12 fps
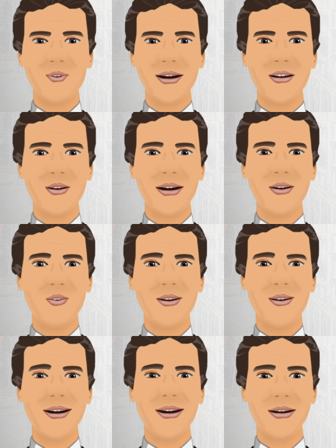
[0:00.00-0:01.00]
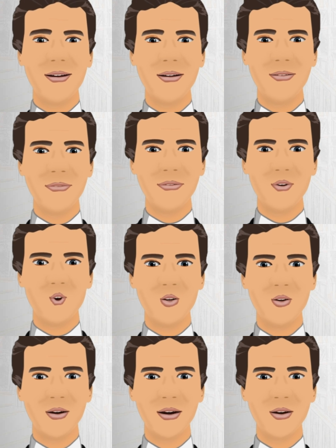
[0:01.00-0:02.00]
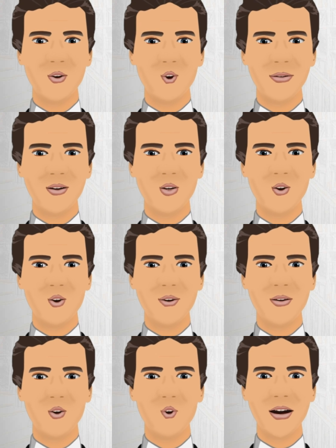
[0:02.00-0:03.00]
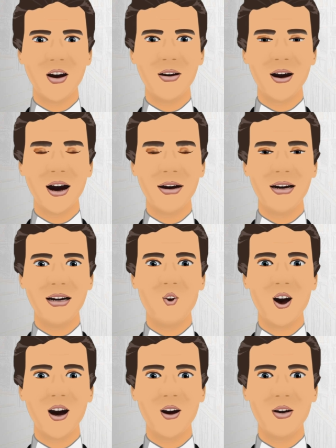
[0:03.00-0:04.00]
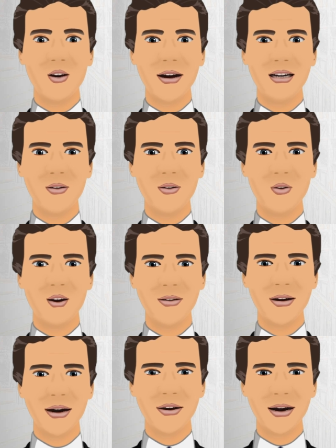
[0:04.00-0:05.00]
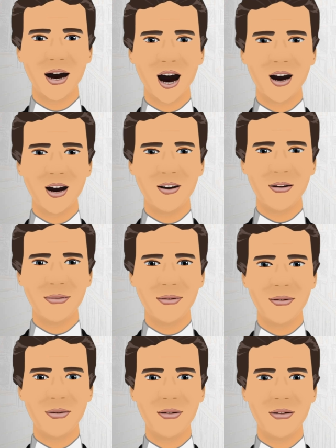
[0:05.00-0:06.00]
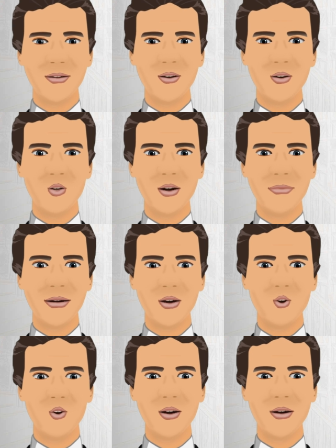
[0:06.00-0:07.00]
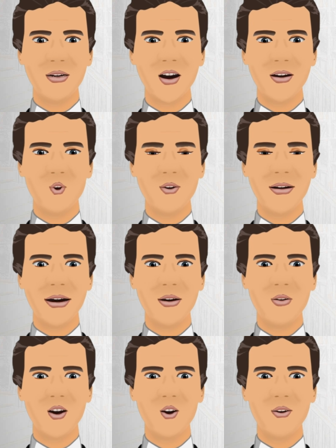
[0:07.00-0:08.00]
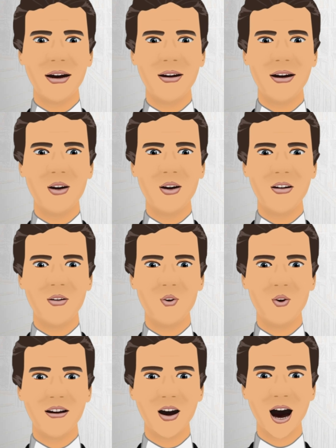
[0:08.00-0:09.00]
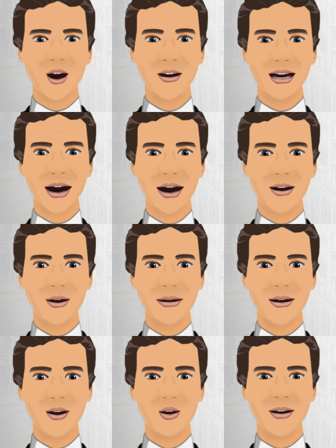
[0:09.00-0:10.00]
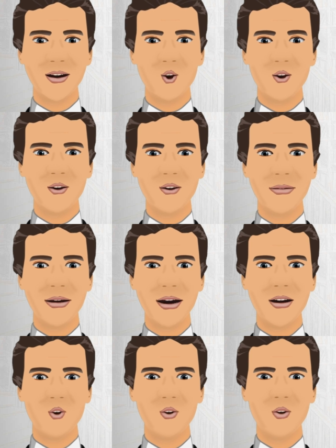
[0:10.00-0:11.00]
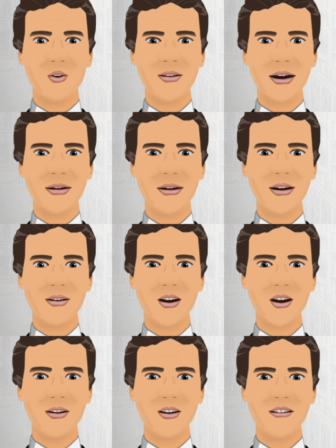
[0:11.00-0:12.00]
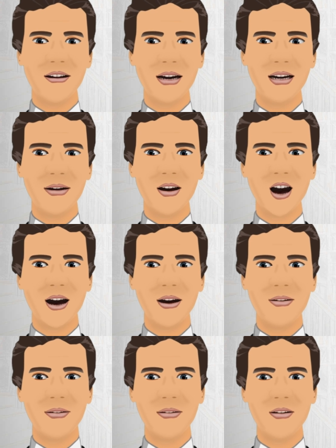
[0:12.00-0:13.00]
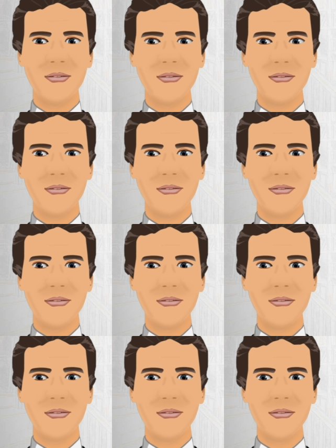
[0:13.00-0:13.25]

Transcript: of 1858, which led to construction of the London sewerage system soon afterward. Pollution issues escalated as population growth far exceeded viewability of neighborhoods to handle their waste problem.